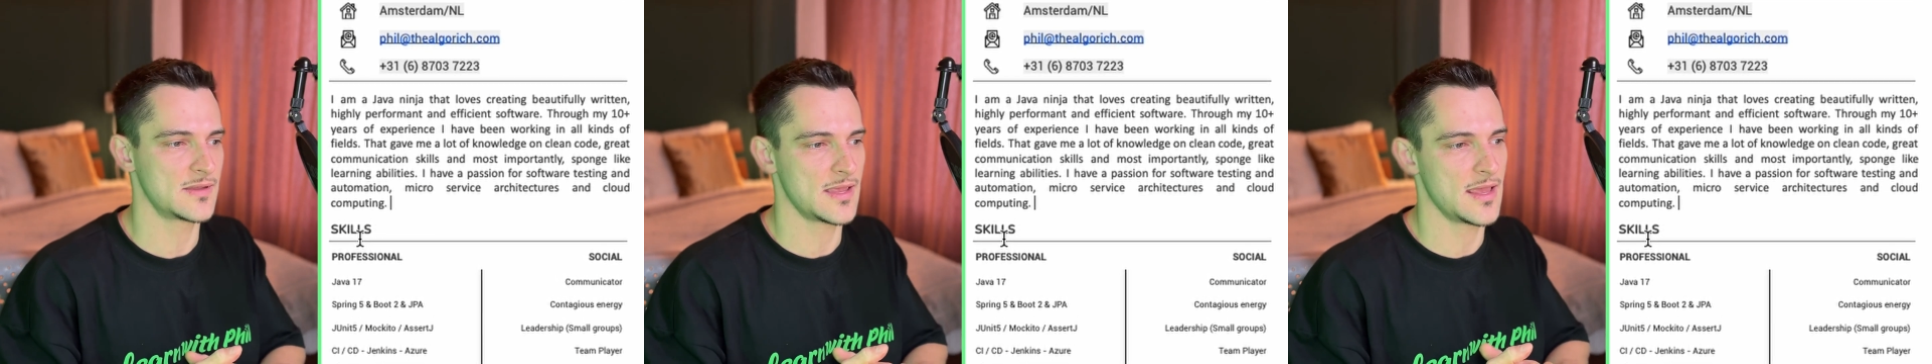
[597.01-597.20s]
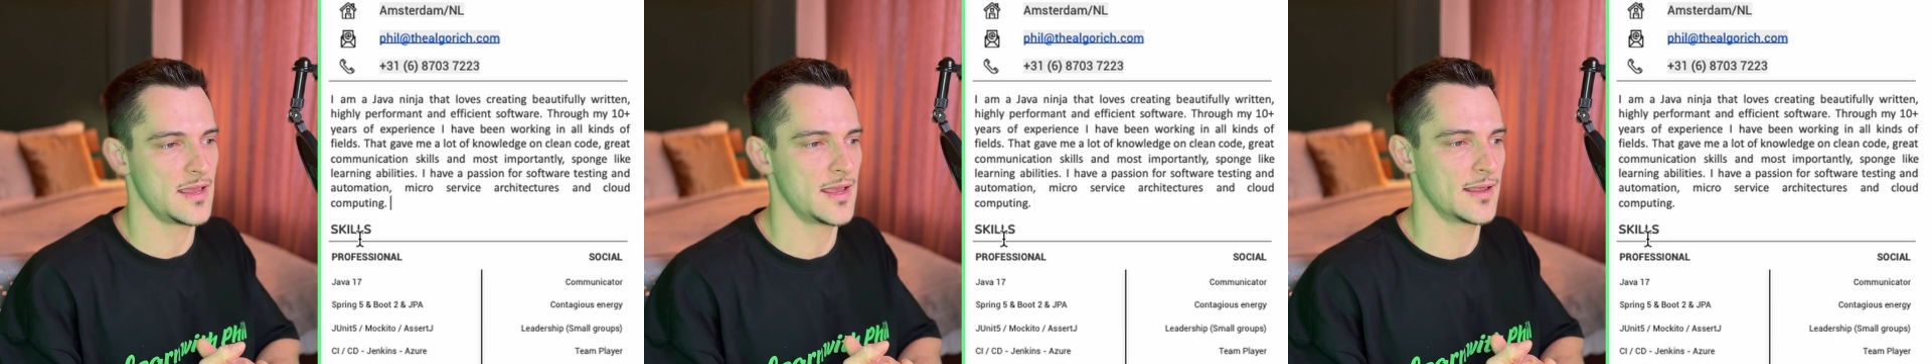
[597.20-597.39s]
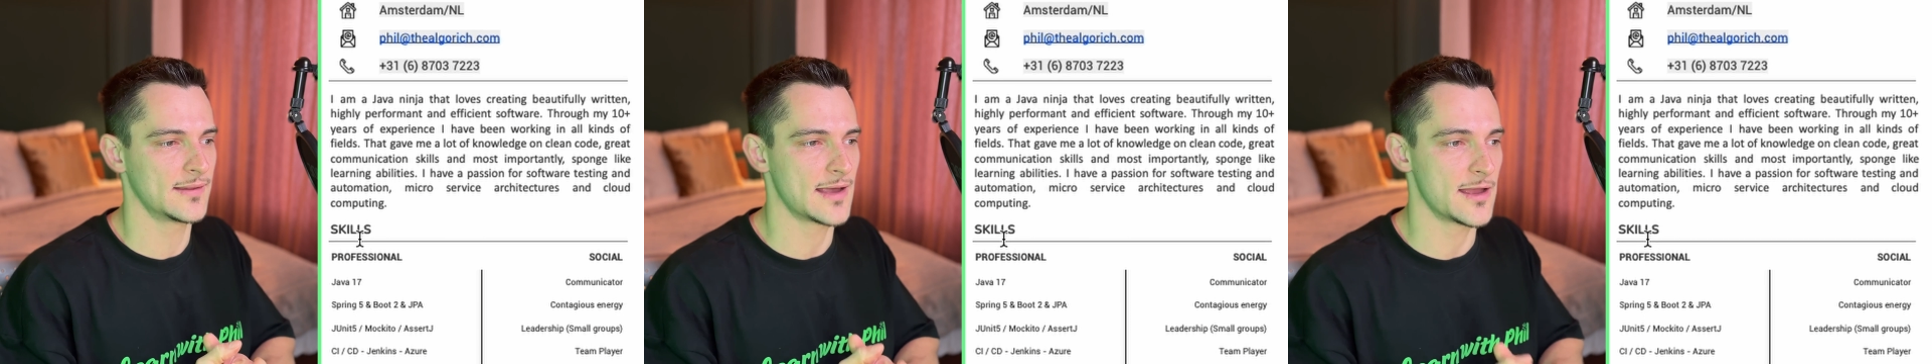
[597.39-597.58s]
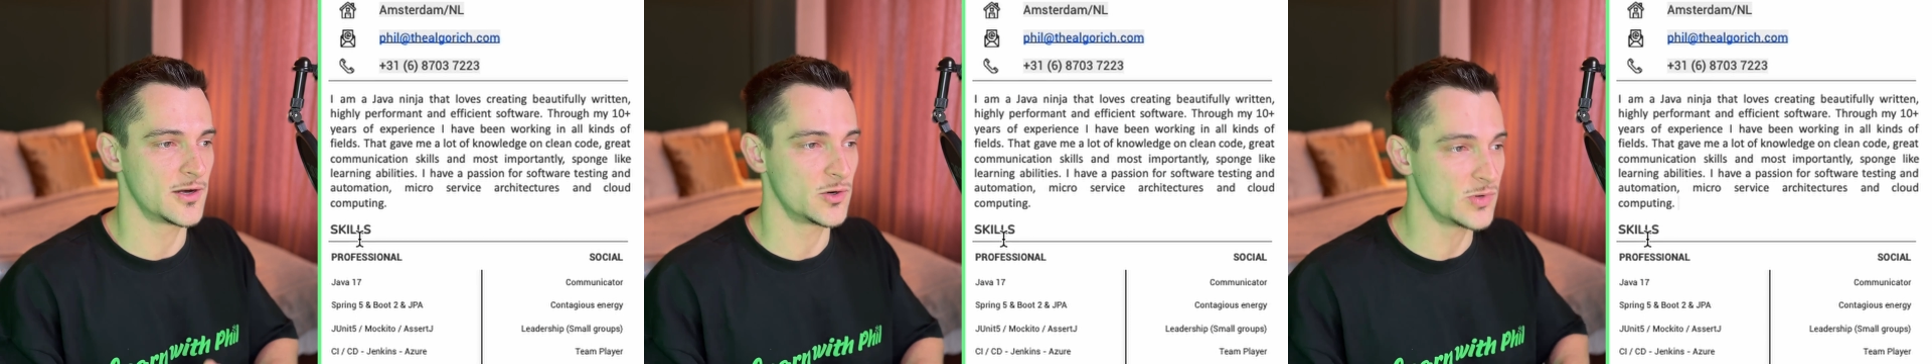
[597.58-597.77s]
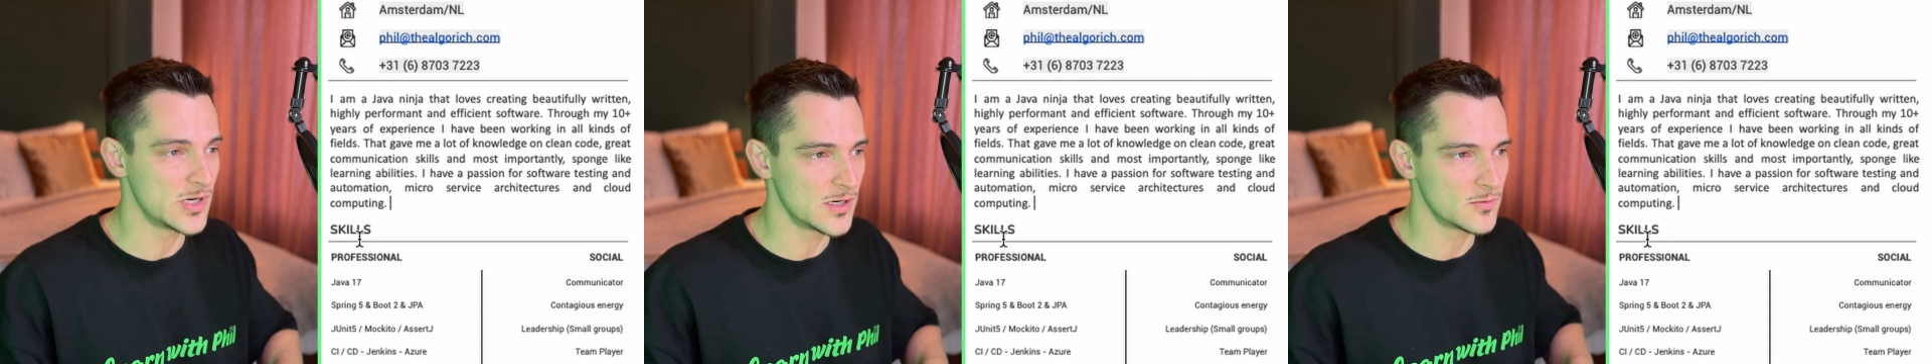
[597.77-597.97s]
and I
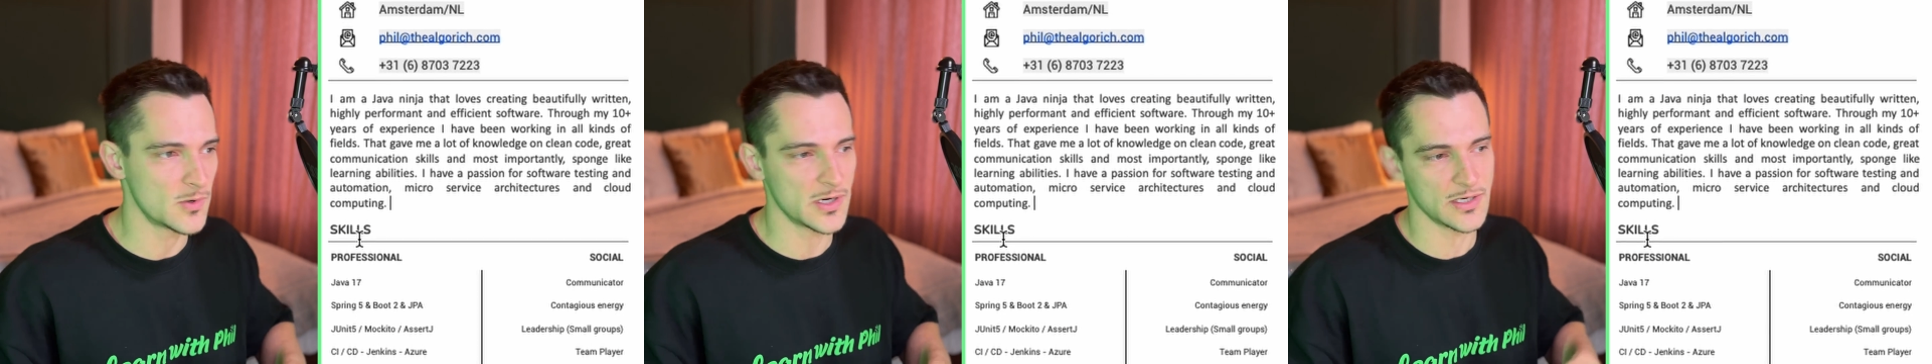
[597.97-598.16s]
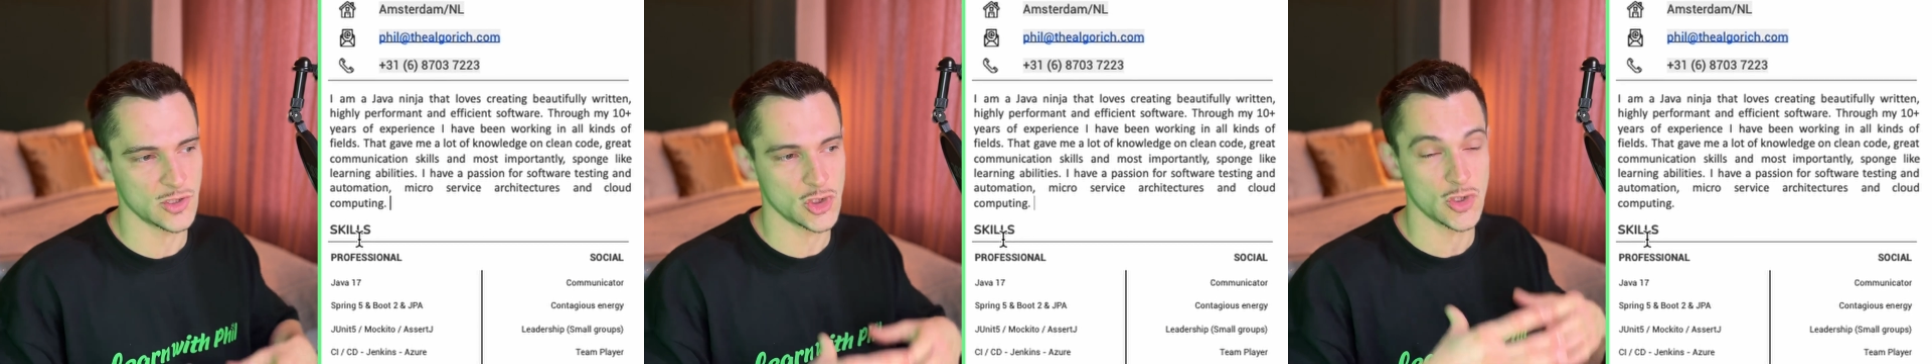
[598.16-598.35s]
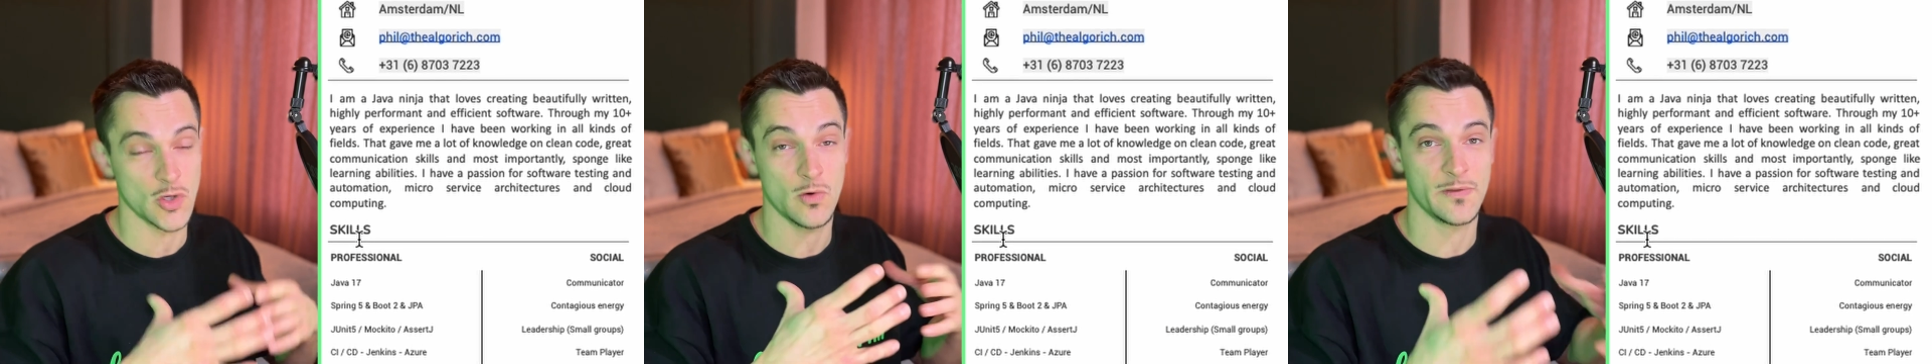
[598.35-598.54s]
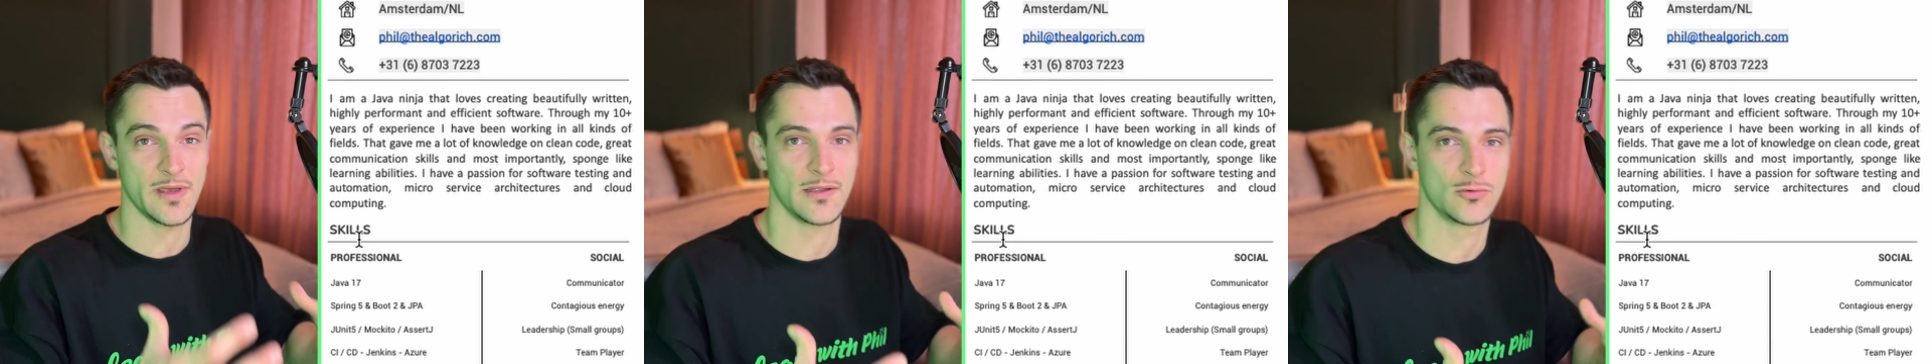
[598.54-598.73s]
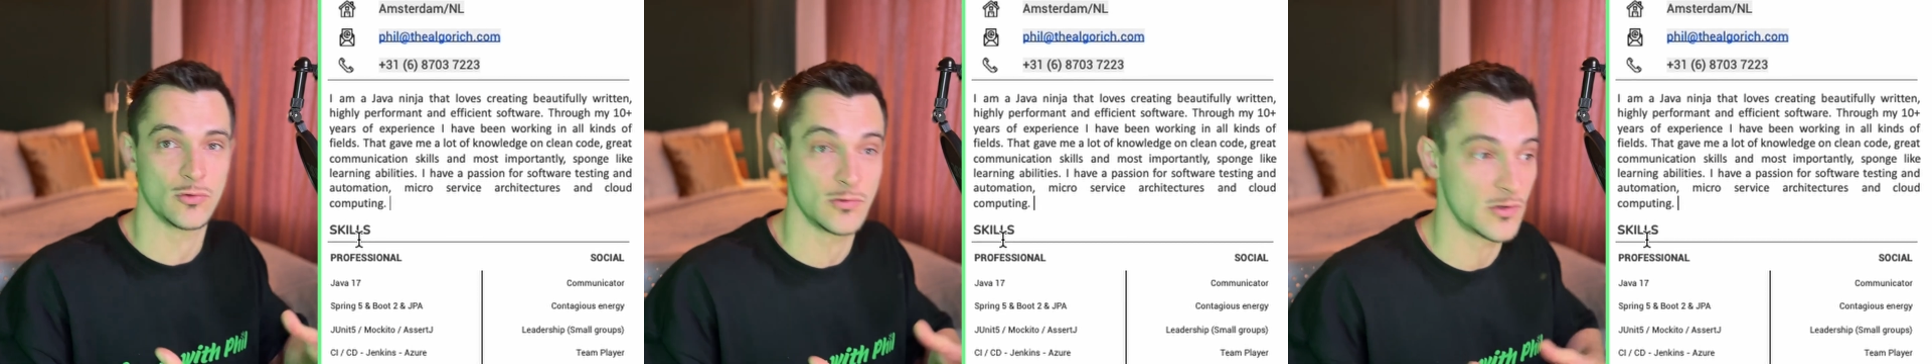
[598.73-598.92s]
really want to show
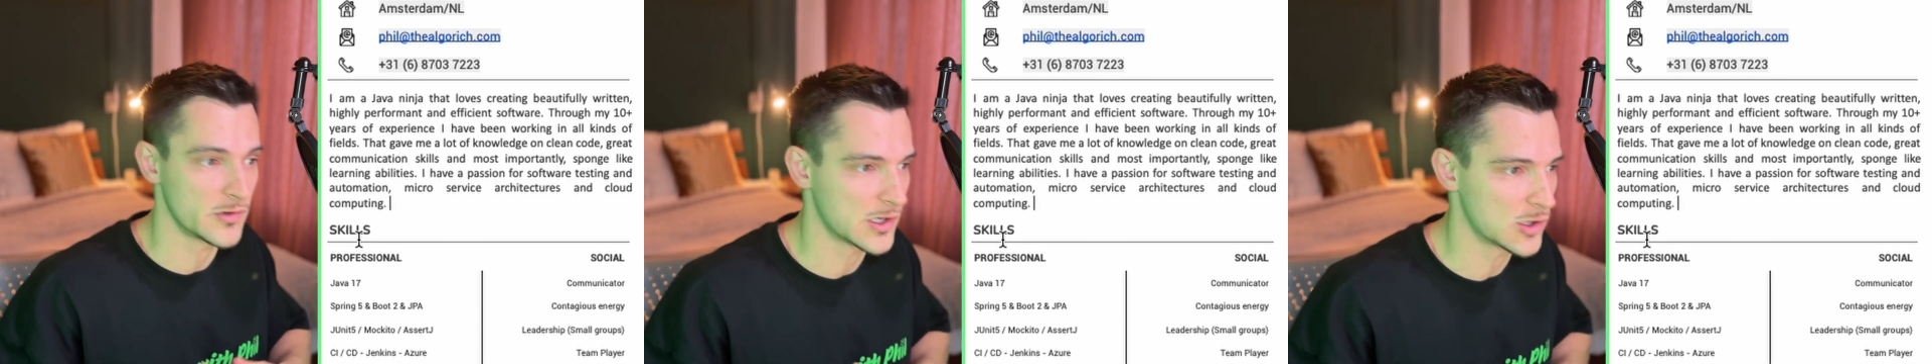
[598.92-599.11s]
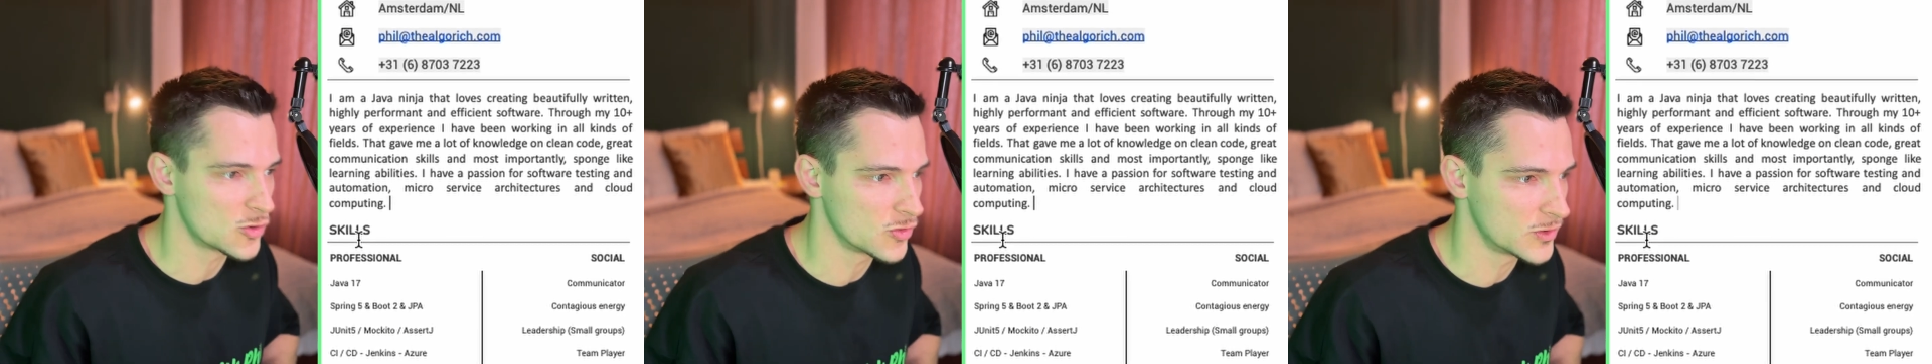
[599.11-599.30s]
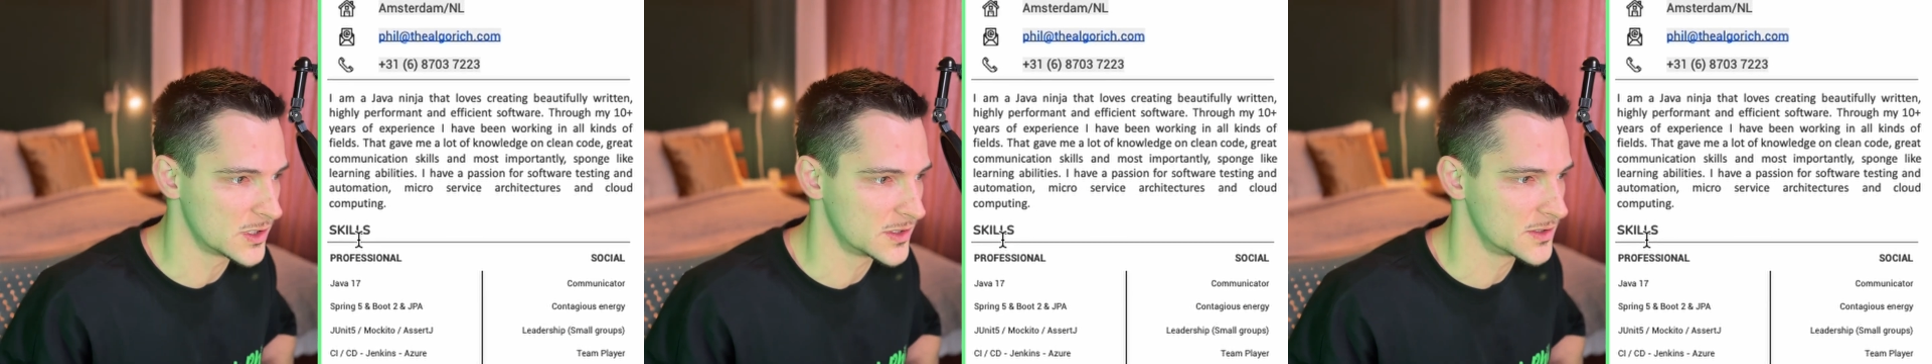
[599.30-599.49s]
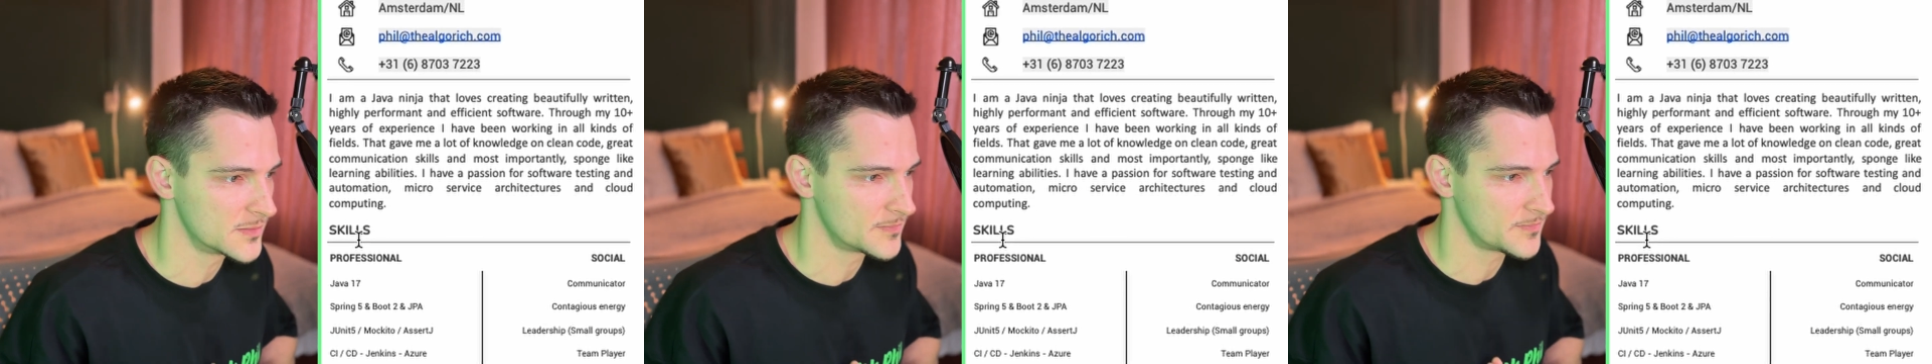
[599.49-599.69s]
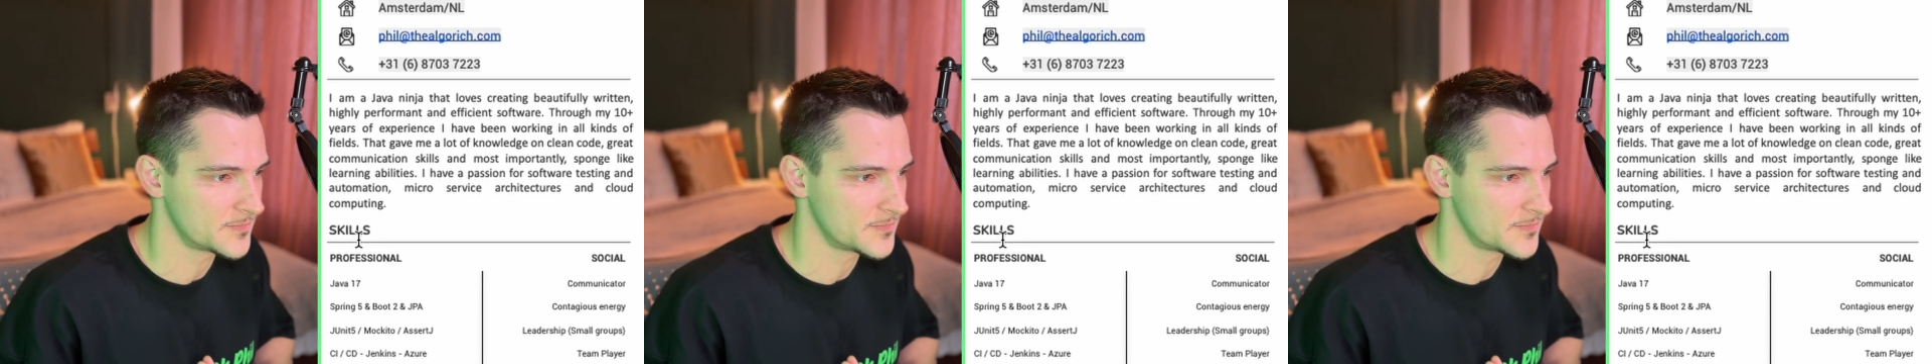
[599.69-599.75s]
that to the recruiter.